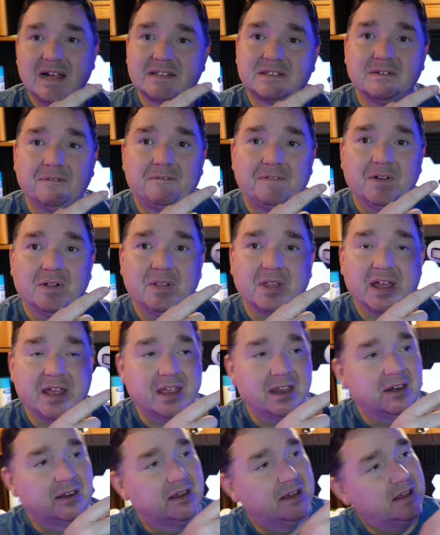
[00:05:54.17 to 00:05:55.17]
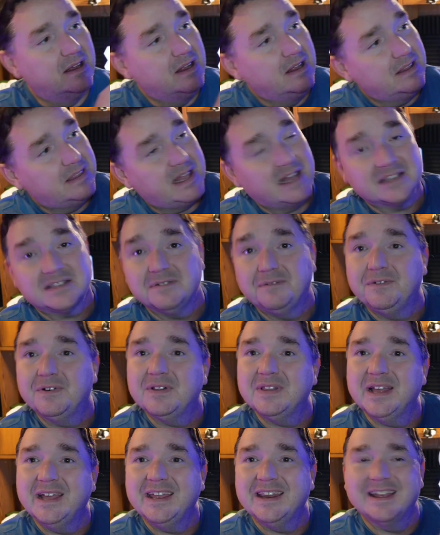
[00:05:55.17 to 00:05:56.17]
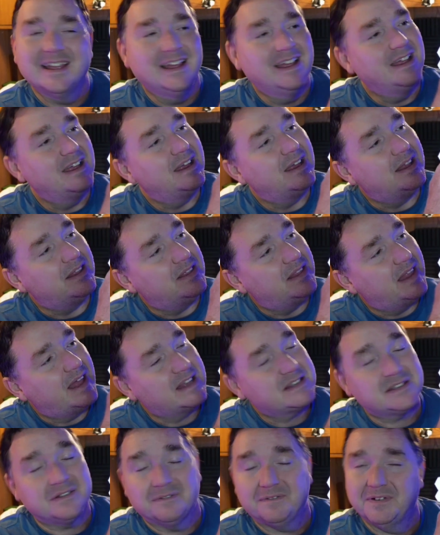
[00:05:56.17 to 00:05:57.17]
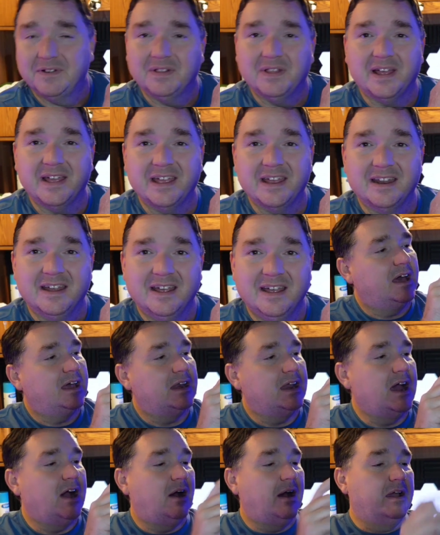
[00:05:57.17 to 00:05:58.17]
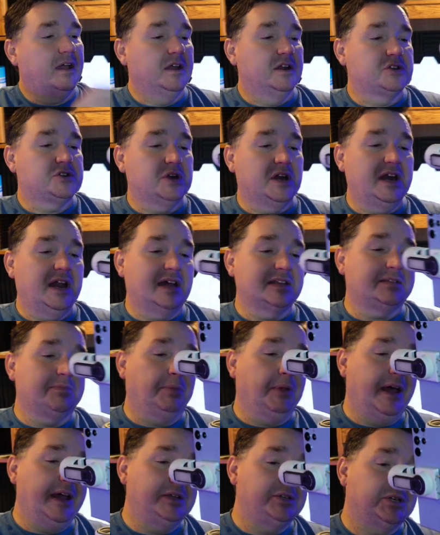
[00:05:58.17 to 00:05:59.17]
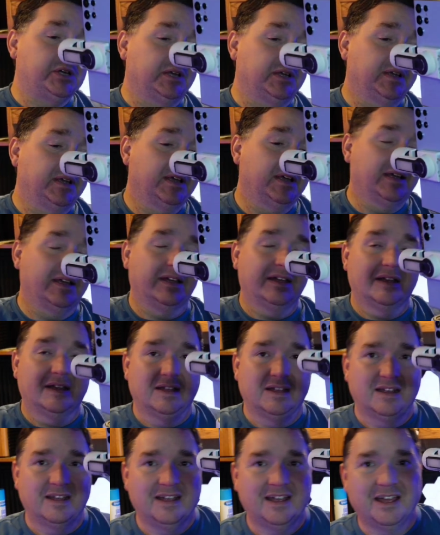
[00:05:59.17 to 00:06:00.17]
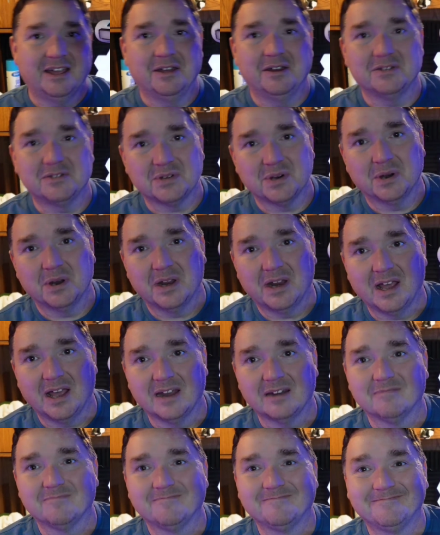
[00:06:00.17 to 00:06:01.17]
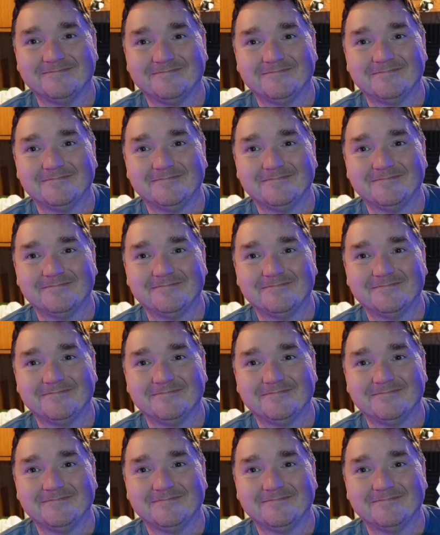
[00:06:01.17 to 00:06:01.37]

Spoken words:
That's a fill light. That's a fill light. And that's a fill light. Now, I'm gonna try not to blind you. I'm gonna turn it on.